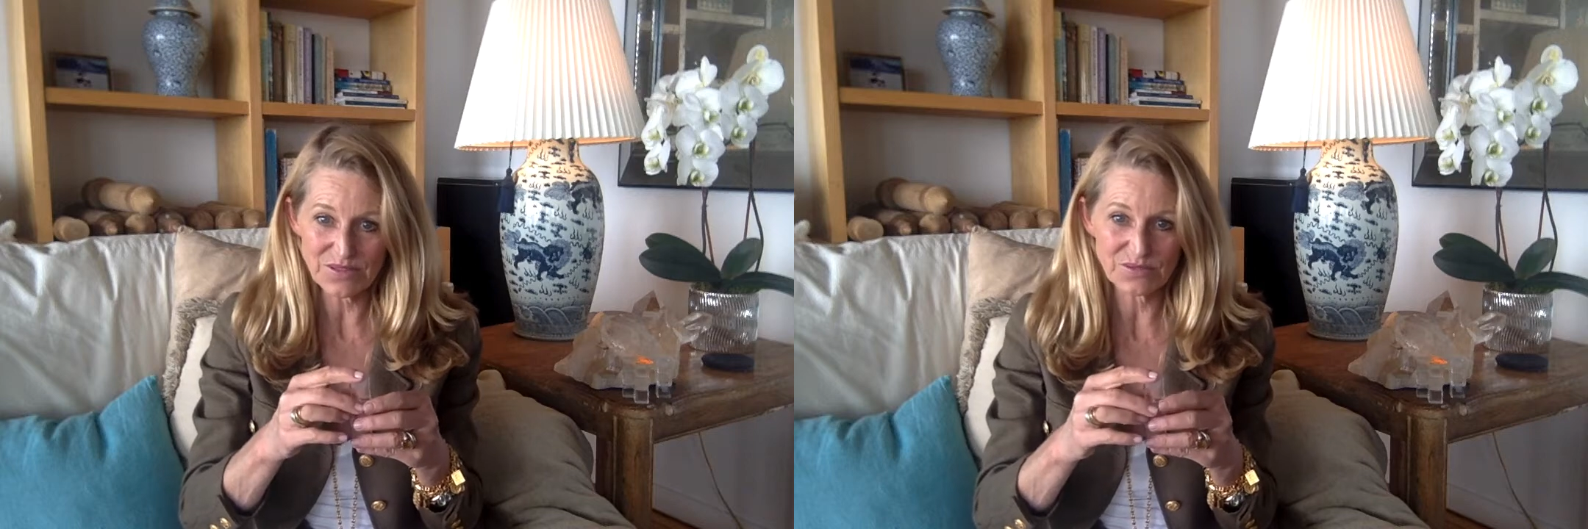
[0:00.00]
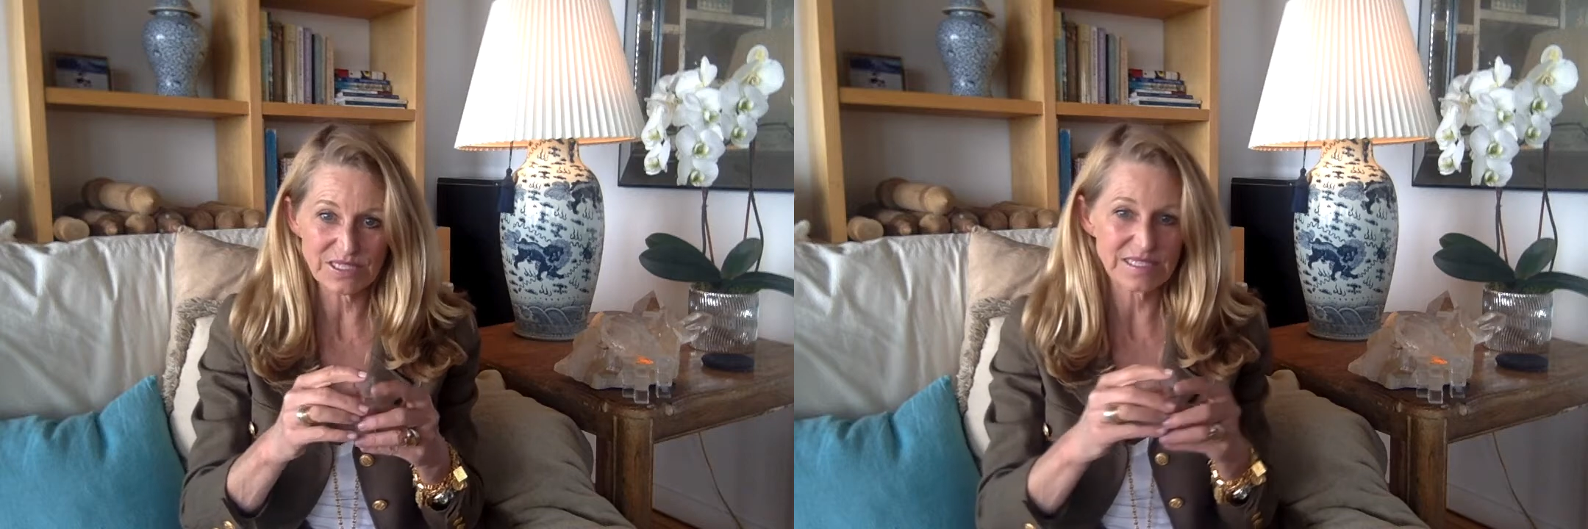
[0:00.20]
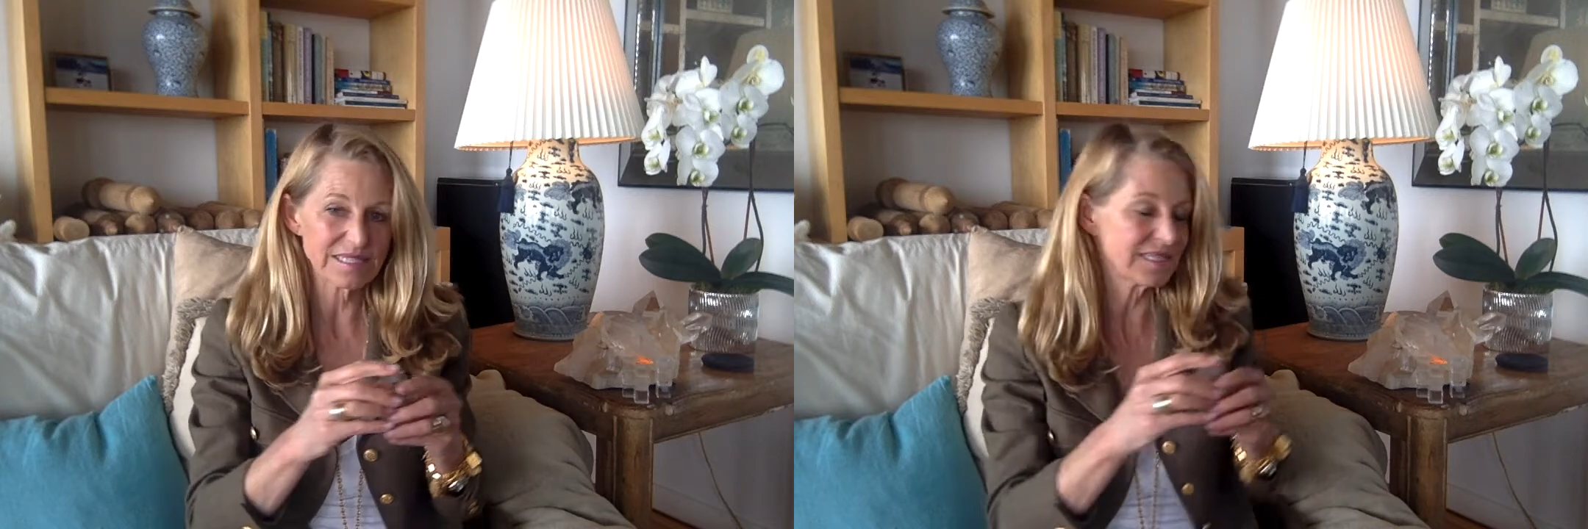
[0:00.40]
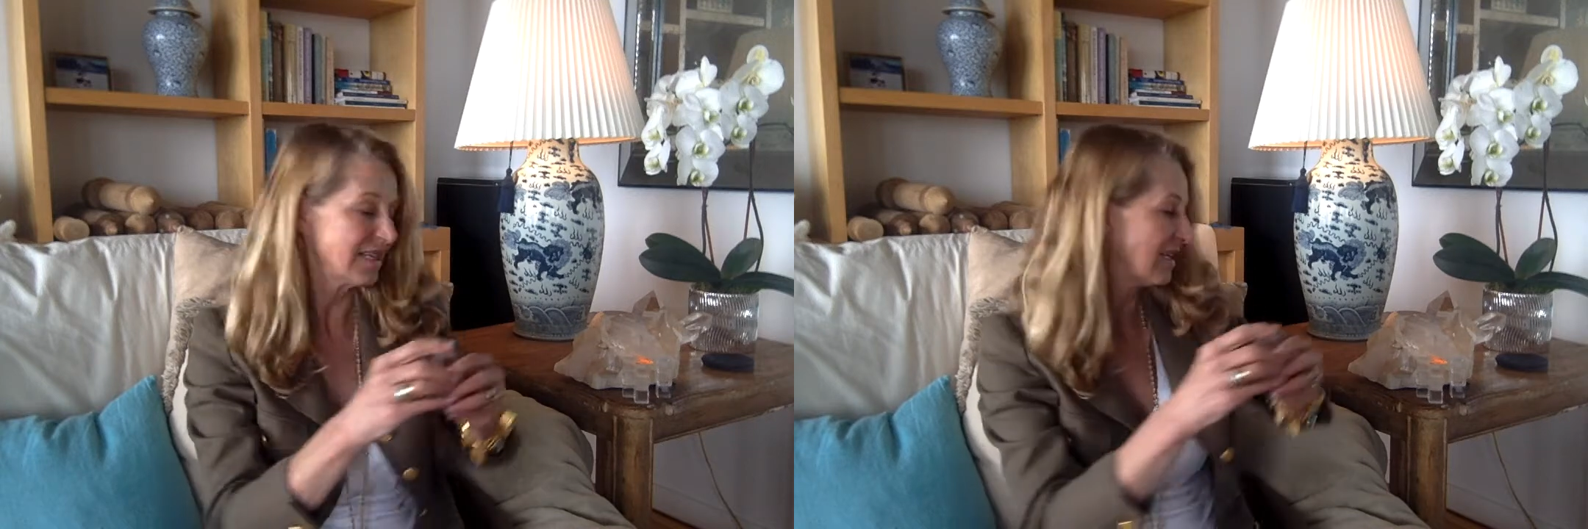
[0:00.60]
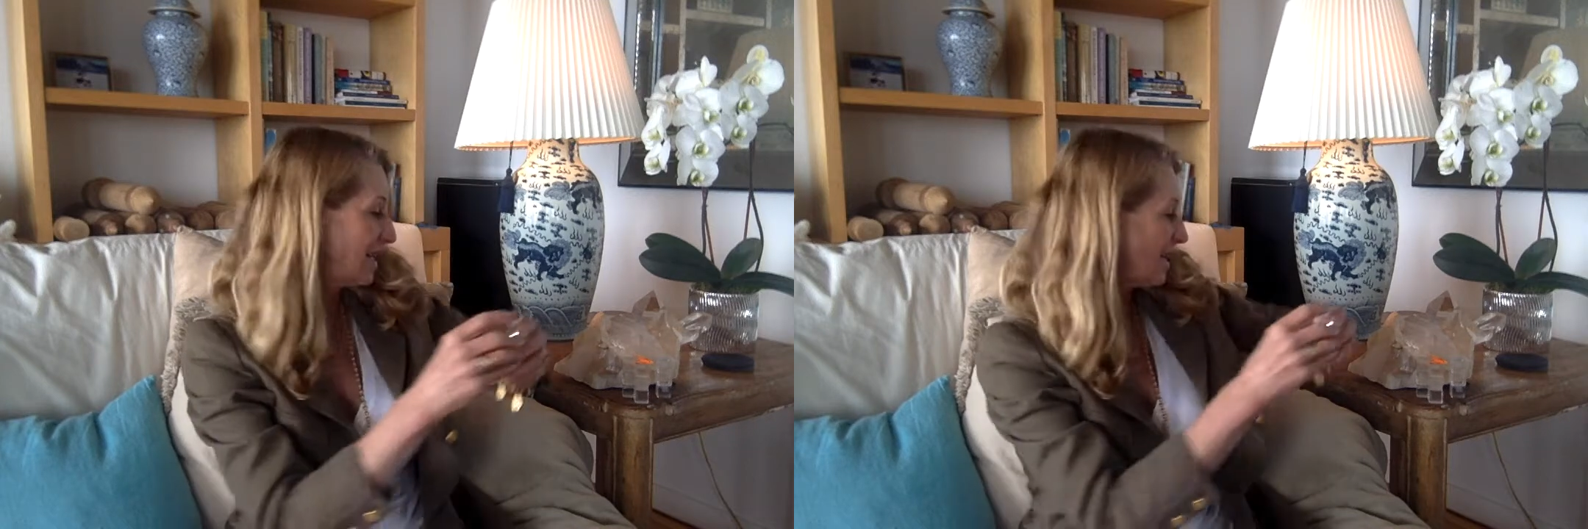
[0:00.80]
3s,
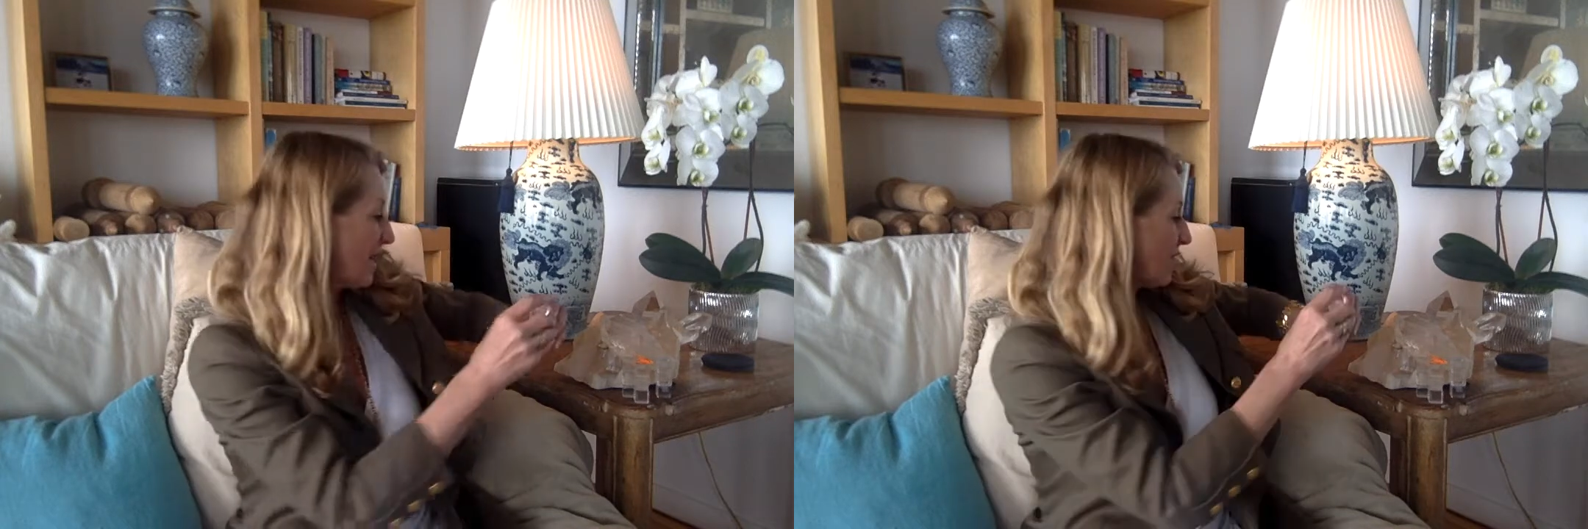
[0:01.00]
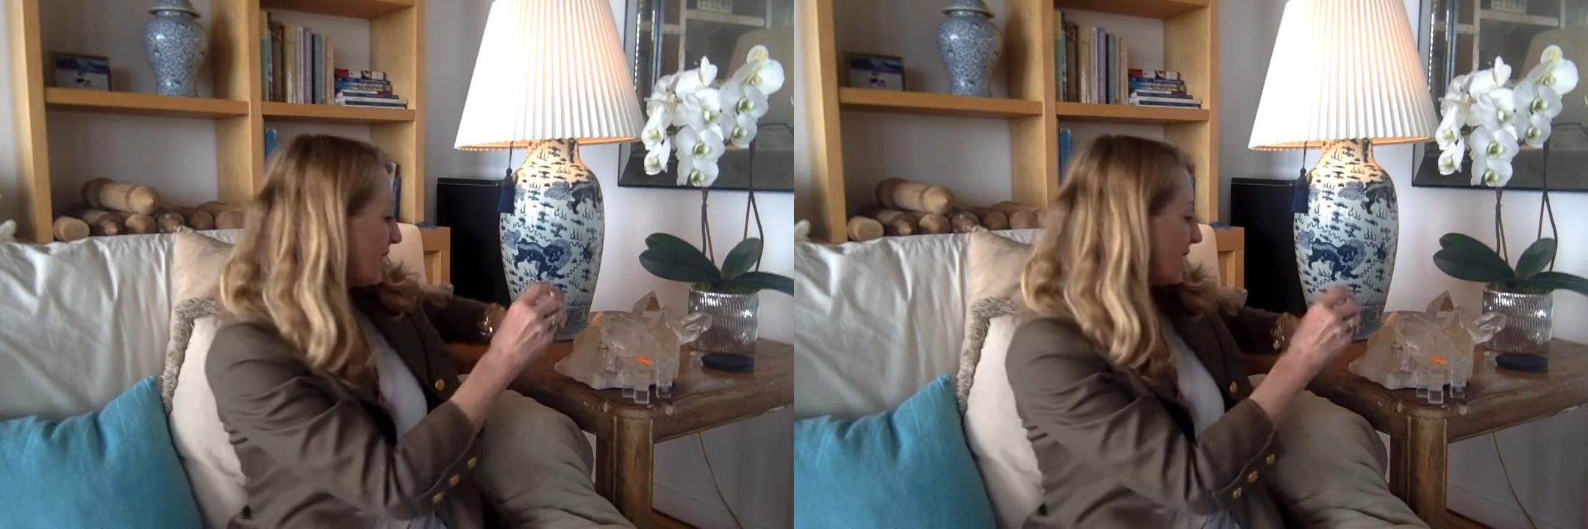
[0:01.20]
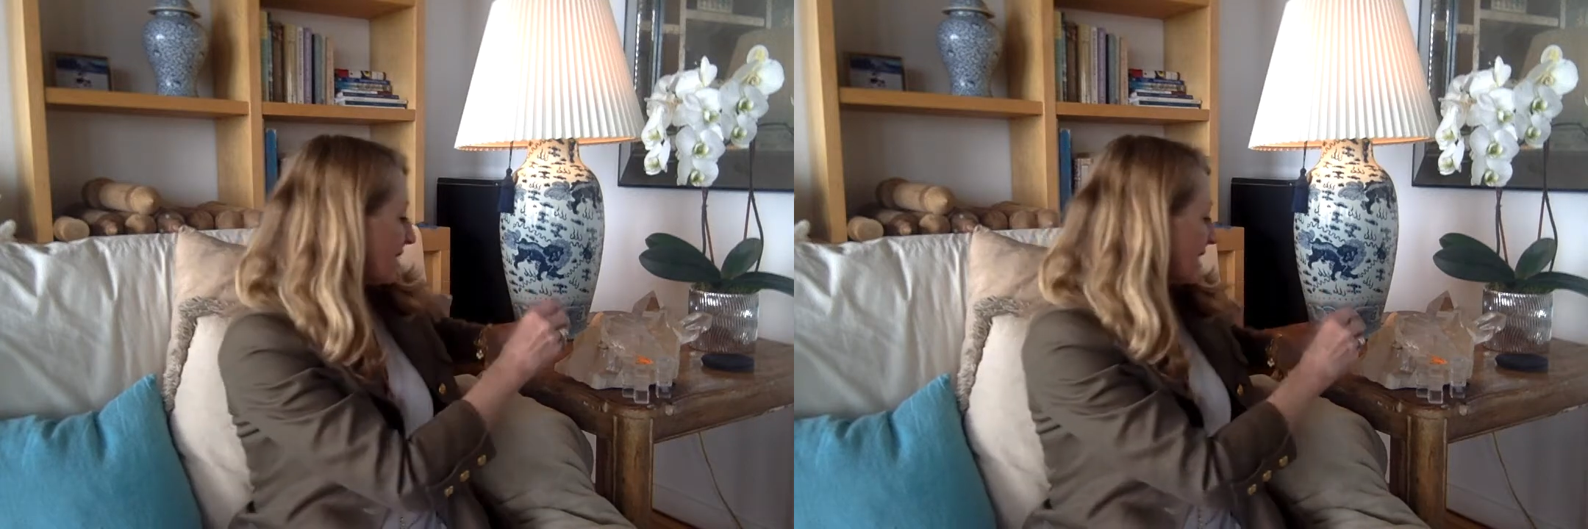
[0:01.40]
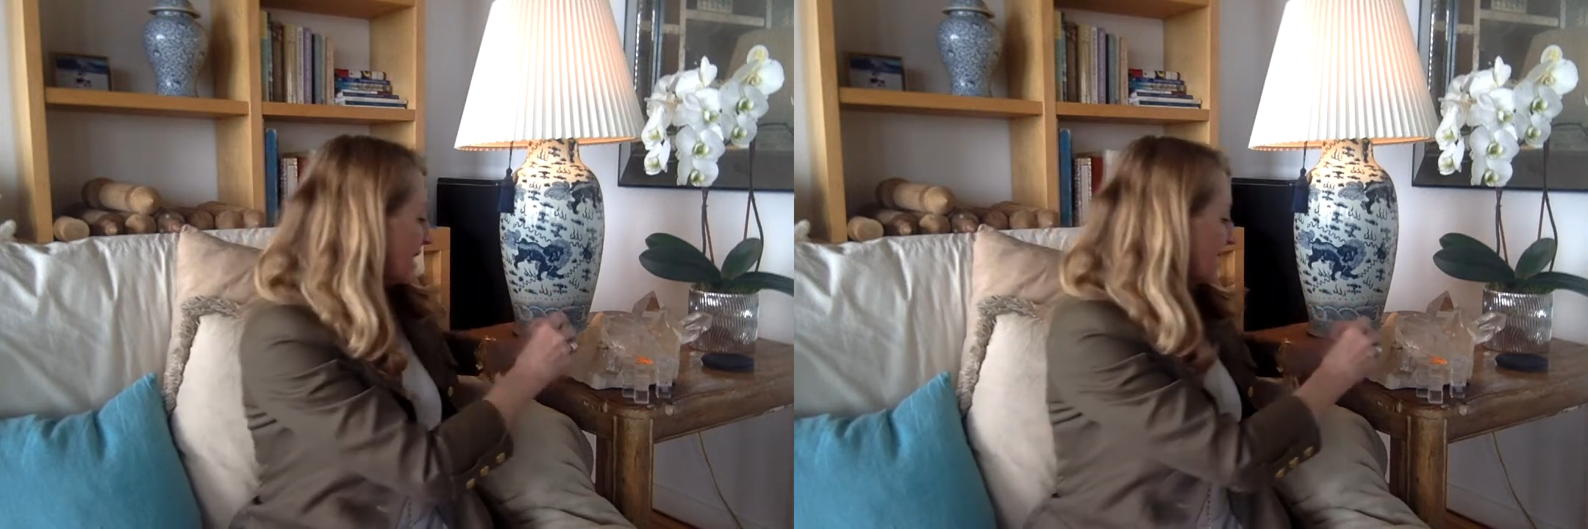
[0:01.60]
all right, like